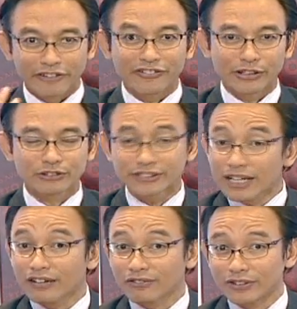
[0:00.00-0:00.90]
revenues
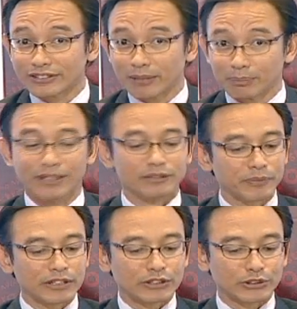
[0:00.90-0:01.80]
are, for example.
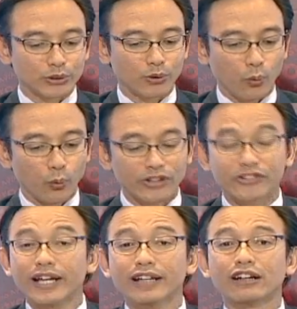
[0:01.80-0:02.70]
So with
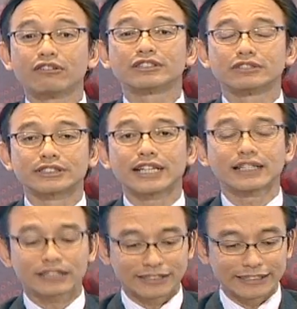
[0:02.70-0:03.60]
that, I want to
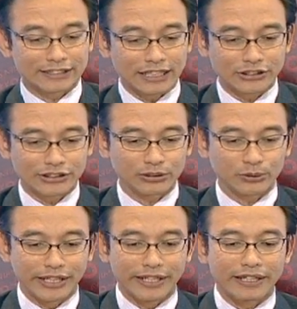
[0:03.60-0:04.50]
start the discussion
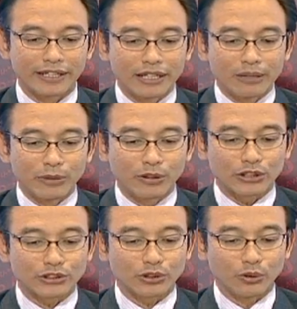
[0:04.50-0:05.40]
today,
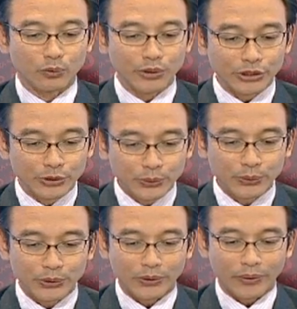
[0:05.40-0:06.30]
because we
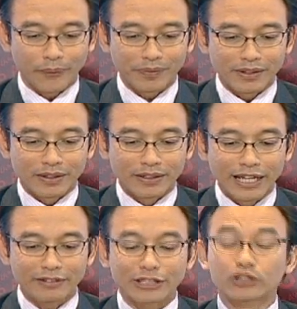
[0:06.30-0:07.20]
do know
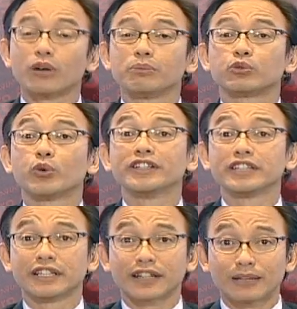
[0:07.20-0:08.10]
that the top
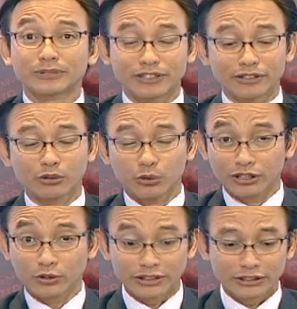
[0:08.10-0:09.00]
20 clubs in the
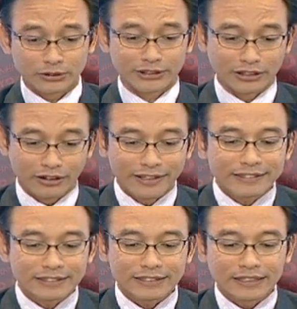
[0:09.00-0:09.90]
world, according to Deloitte,
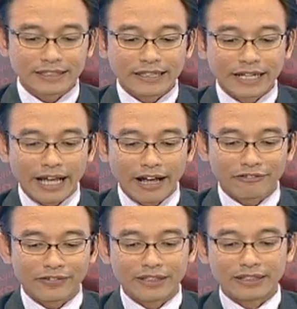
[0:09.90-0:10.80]

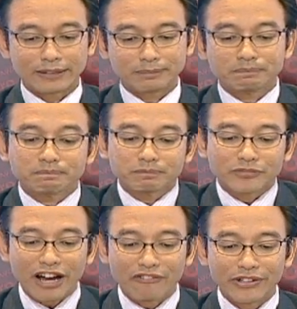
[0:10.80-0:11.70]
have a
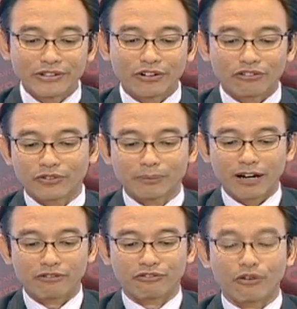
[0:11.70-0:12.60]
revenue of
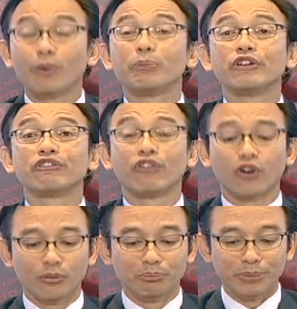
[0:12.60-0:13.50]
about
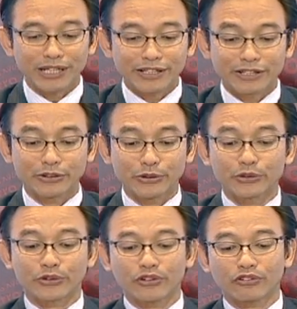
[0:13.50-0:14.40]
4.4 billion
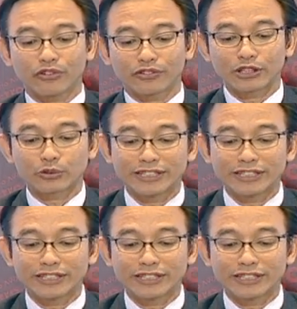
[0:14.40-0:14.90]
euro for the